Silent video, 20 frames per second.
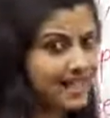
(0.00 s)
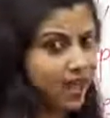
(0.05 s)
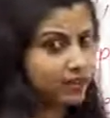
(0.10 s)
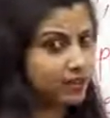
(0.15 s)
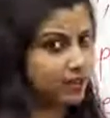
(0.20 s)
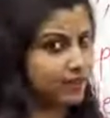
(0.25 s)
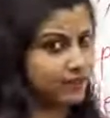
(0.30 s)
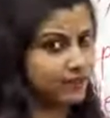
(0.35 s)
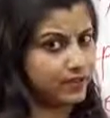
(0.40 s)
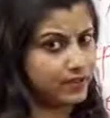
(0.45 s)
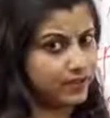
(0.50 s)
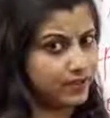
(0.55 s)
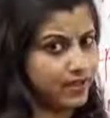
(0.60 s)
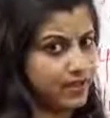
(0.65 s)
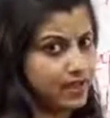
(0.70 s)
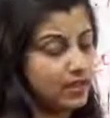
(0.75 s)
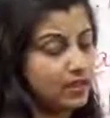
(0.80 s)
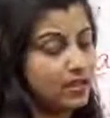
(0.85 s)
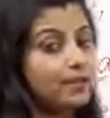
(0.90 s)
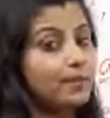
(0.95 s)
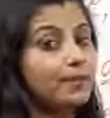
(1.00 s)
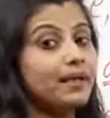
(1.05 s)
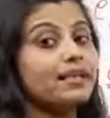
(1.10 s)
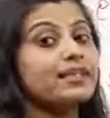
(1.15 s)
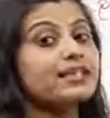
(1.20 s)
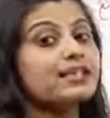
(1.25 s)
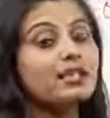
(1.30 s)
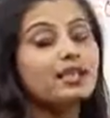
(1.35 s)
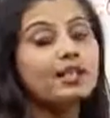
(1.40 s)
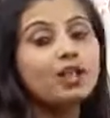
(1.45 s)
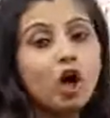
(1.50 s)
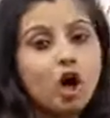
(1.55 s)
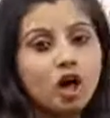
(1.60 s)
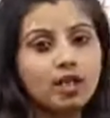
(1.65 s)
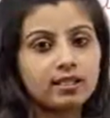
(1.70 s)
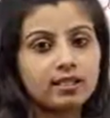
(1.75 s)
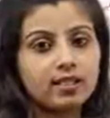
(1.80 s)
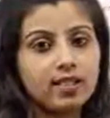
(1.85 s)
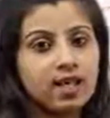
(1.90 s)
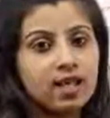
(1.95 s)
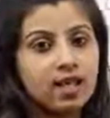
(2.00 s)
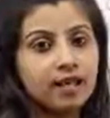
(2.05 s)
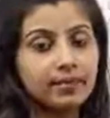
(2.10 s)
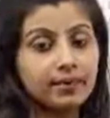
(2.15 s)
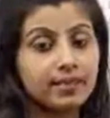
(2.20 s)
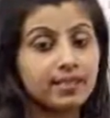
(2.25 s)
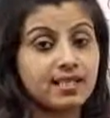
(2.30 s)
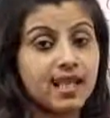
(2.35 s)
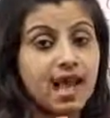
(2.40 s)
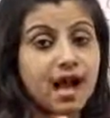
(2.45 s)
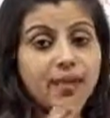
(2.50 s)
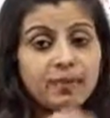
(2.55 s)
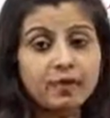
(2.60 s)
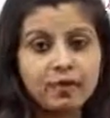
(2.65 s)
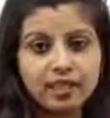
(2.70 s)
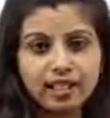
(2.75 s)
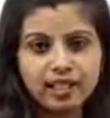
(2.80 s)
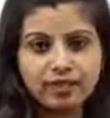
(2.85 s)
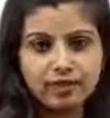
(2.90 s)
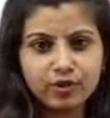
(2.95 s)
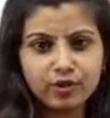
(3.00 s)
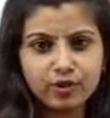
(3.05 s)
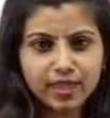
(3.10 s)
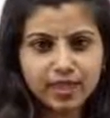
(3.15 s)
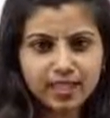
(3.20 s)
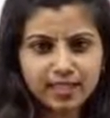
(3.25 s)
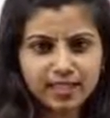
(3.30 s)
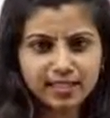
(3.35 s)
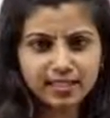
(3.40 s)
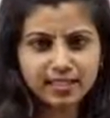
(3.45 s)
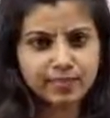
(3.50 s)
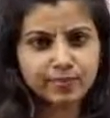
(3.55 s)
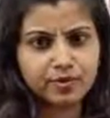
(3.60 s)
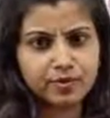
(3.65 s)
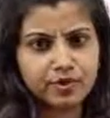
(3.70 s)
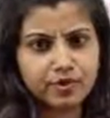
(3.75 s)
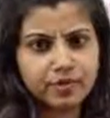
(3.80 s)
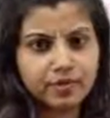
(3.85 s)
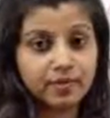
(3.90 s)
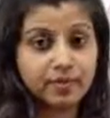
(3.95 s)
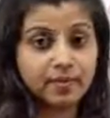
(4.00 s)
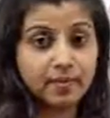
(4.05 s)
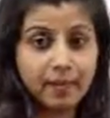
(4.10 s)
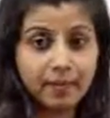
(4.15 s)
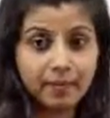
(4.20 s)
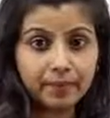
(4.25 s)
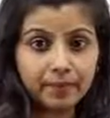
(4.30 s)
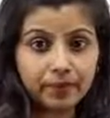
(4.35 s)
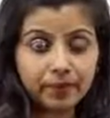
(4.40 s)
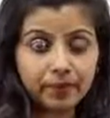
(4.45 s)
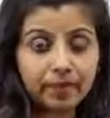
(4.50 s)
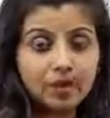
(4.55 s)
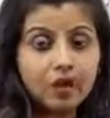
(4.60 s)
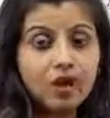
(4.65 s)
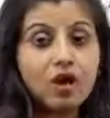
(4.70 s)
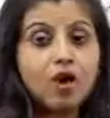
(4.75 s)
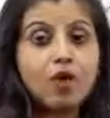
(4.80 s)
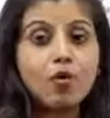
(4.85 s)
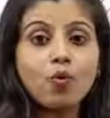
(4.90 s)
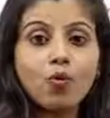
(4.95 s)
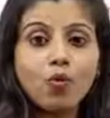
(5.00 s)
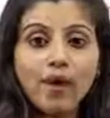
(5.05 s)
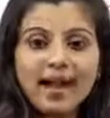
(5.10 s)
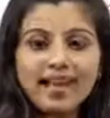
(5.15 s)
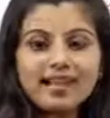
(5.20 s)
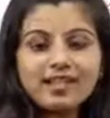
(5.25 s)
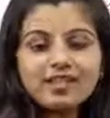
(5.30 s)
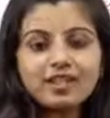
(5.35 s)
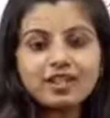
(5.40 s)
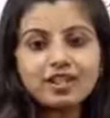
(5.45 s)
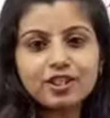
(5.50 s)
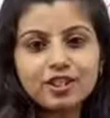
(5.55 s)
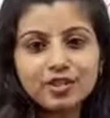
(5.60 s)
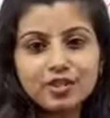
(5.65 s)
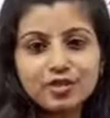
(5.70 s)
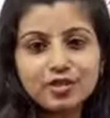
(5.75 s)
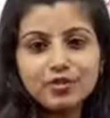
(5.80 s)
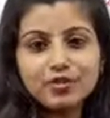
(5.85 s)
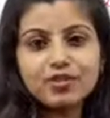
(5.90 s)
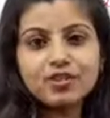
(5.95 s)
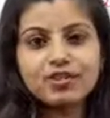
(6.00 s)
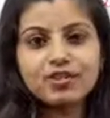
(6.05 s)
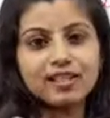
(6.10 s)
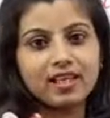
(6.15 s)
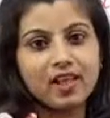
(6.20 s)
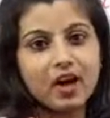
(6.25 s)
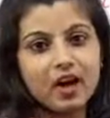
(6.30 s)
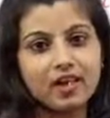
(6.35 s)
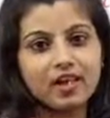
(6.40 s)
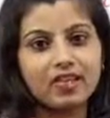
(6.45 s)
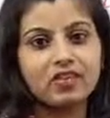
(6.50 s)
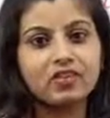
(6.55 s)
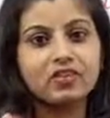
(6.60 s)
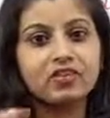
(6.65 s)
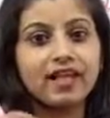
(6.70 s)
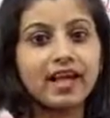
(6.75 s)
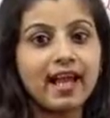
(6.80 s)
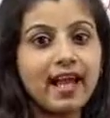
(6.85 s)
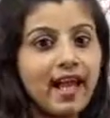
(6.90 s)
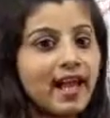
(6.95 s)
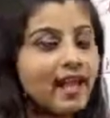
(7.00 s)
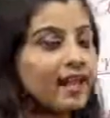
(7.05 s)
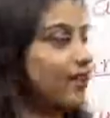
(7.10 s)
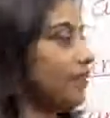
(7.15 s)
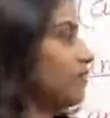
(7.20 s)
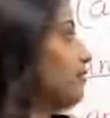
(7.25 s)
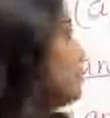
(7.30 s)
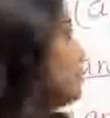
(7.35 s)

sound confusing, but it's not, because I'm going to give you easy tips to remember when to use the article A.